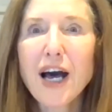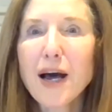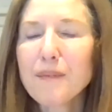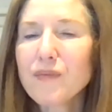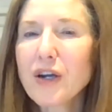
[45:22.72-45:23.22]

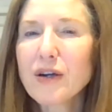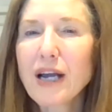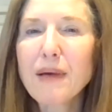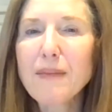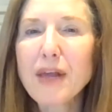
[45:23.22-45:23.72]
Okay,
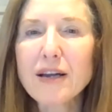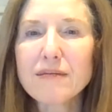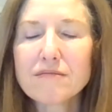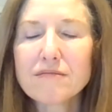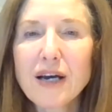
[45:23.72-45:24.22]
I'm not
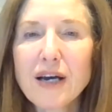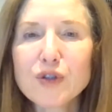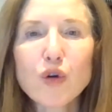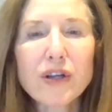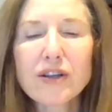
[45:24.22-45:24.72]

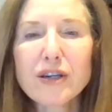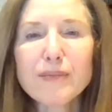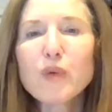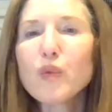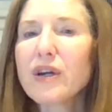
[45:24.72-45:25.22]
totally clear,
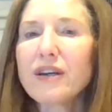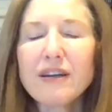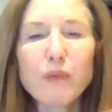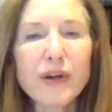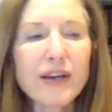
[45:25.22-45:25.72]
but
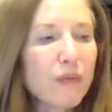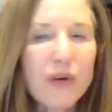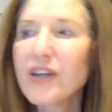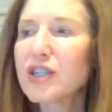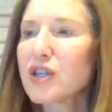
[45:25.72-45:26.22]

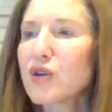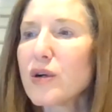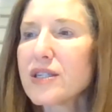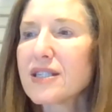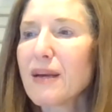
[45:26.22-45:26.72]
with each of the
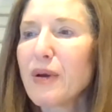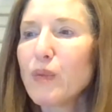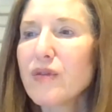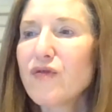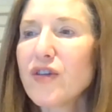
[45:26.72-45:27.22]
courses, I
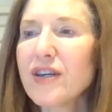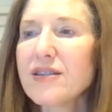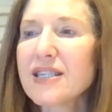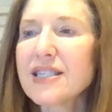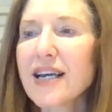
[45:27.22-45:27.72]
mean, for
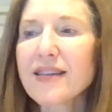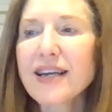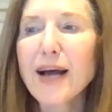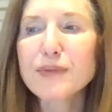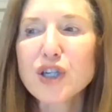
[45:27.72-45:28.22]
the
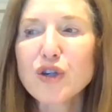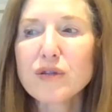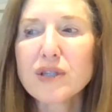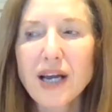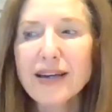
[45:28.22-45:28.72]
CAPS 2
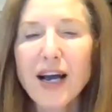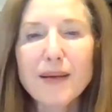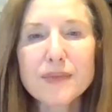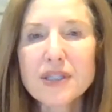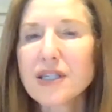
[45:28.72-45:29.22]
design
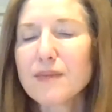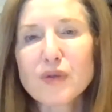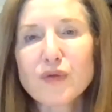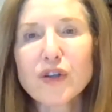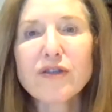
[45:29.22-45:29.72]

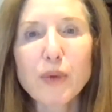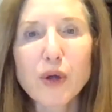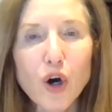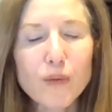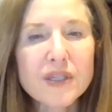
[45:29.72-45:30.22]
concepts for
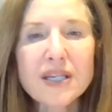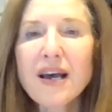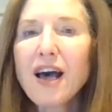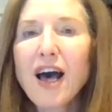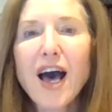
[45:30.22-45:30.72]
livable homes,
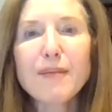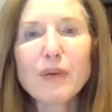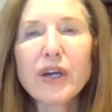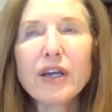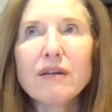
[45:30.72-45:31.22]
I
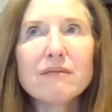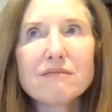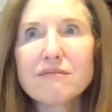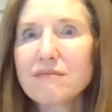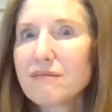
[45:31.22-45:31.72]
mean, we